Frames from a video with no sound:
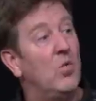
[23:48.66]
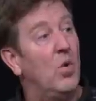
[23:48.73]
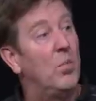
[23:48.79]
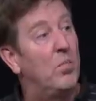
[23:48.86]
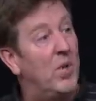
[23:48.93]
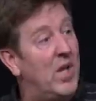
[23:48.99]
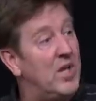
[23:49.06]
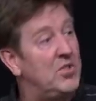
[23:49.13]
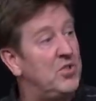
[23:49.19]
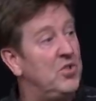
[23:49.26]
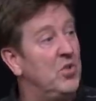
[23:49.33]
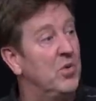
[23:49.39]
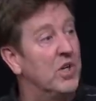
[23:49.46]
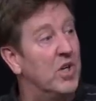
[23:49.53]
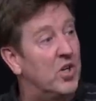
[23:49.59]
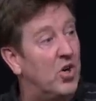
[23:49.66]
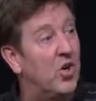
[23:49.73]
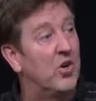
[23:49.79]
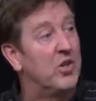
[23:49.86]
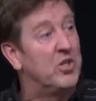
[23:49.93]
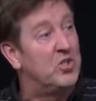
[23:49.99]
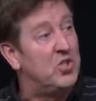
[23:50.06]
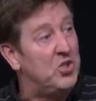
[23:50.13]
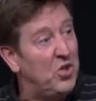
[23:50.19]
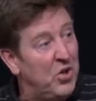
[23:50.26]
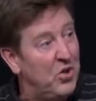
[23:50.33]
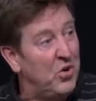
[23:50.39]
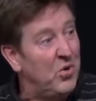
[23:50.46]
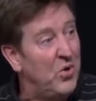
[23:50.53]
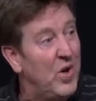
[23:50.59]
God will bless you and encourage
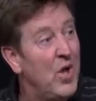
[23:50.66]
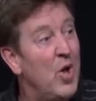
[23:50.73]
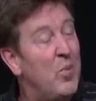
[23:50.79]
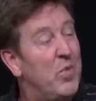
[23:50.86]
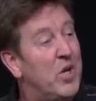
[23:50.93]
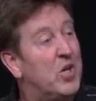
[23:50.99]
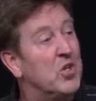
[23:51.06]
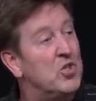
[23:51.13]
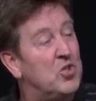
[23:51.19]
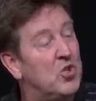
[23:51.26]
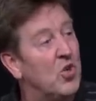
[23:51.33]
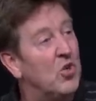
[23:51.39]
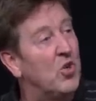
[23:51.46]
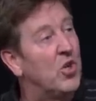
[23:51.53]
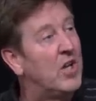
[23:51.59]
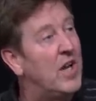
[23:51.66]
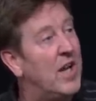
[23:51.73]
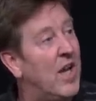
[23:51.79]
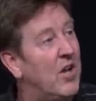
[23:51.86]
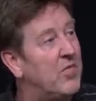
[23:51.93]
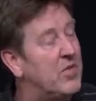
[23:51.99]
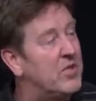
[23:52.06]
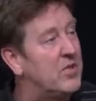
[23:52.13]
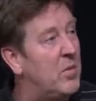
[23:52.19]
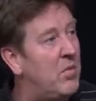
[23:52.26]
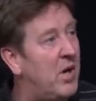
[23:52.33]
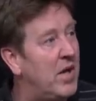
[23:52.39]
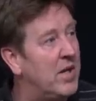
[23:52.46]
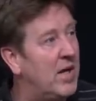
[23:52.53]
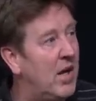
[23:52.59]
you because you're looking out for
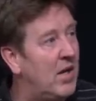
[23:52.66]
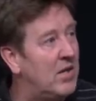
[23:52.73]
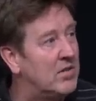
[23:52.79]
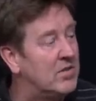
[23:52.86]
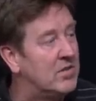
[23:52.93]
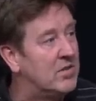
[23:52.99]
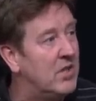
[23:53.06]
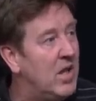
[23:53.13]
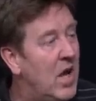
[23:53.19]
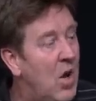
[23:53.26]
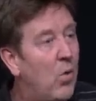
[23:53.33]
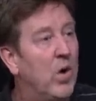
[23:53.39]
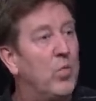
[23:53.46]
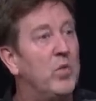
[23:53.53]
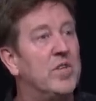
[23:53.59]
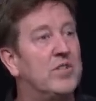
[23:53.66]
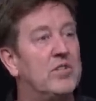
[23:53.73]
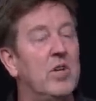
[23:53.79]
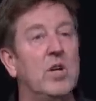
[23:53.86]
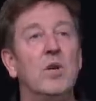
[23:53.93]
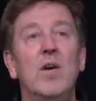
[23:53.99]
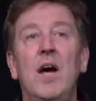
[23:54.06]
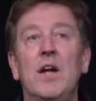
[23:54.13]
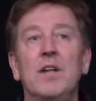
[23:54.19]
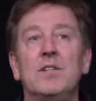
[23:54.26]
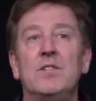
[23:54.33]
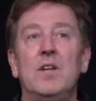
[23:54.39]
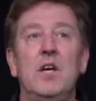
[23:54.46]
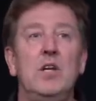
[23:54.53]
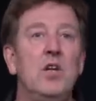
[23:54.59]
somebody else. When we sit around
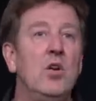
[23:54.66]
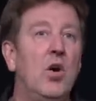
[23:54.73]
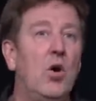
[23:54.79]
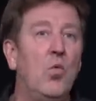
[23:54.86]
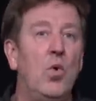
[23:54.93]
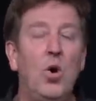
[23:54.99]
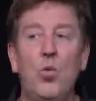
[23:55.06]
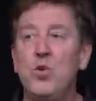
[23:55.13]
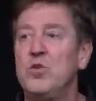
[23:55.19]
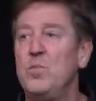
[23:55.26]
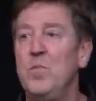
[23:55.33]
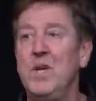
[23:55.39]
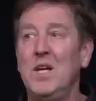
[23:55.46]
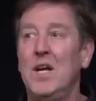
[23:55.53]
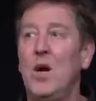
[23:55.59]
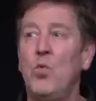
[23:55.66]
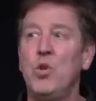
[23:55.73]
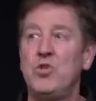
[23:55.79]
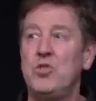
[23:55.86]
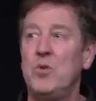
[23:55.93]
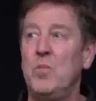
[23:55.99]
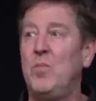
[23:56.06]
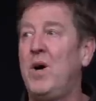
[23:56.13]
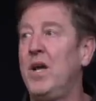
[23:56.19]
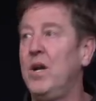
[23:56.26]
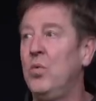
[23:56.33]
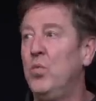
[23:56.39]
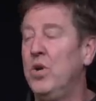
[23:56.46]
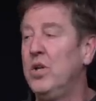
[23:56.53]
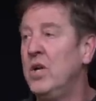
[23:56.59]
and say, you know, woe is me and I wish
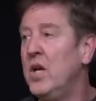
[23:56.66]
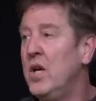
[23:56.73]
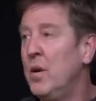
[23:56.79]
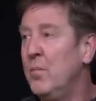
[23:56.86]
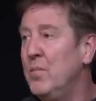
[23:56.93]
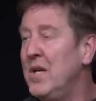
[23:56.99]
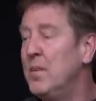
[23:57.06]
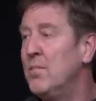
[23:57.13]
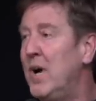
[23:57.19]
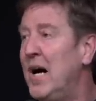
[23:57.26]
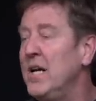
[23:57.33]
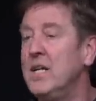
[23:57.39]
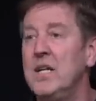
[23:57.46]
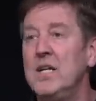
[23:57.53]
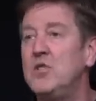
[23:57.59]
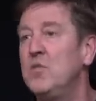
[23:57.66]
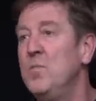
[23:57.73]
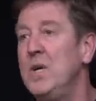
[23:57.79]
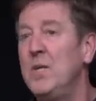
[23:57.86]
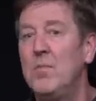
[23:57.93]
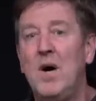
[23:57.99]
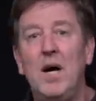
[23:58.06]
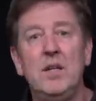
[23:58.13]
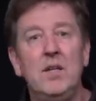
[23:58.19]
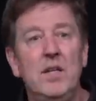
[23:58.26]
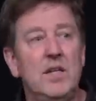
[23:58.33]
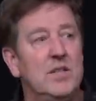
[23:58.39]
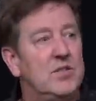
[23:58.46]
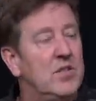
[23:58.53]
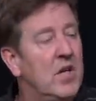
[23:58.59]
somebody would meet my needs, meet my
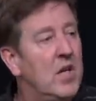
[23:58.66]
needs,